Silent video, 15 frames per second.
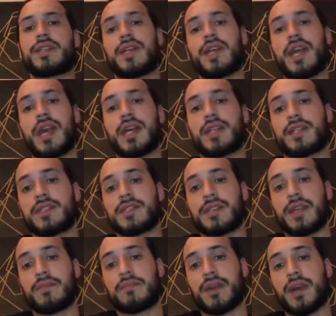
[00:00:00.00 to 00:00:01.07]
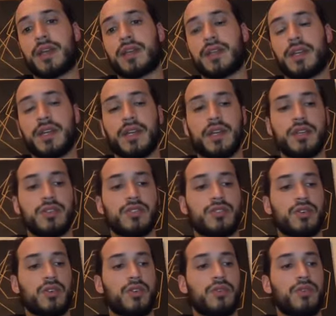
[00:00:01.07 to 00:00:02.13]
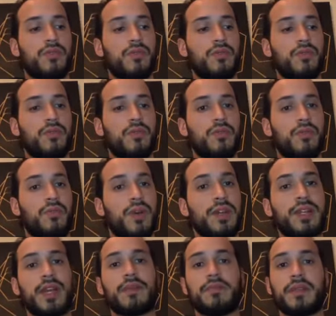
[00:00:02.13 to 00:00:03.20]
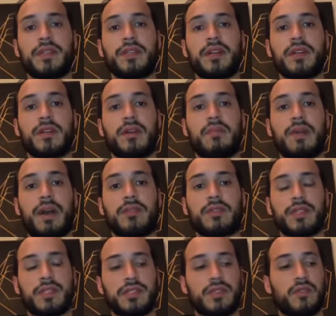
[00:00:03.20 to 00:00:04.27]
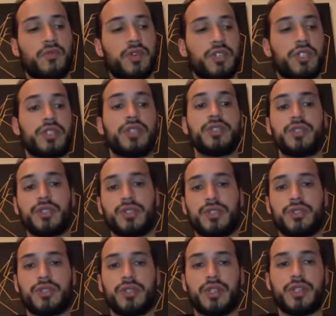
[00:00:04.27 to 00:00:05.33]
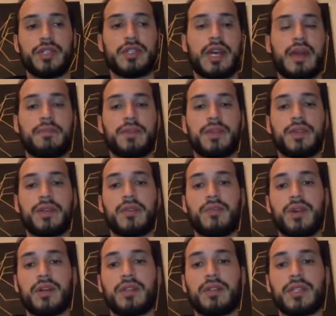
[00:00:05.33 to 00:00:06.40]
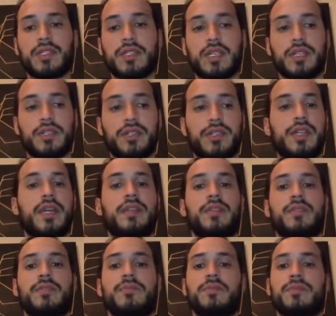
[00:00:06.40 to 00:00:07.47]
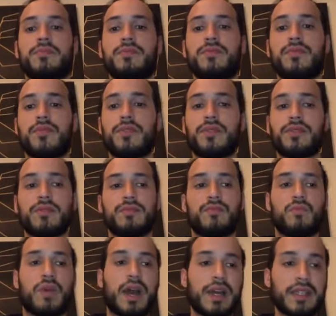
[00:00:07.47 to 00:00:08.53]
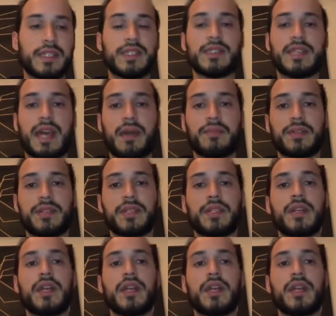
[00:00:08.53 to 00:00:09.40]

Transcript: they had set in mind. So what can be done about this, and what should you do should this happen? Well, let's understand a little bit before why this is happening.